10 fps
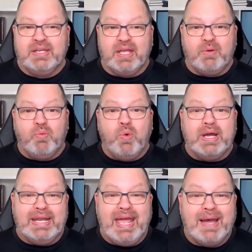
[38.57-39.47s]
Like,
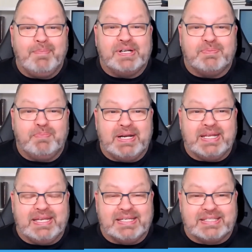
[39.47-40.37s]
how much
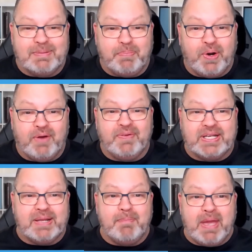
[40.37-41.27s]
money is the
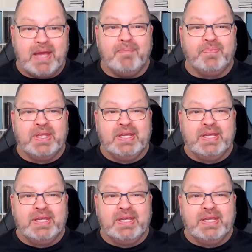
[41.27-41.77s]
perfect amount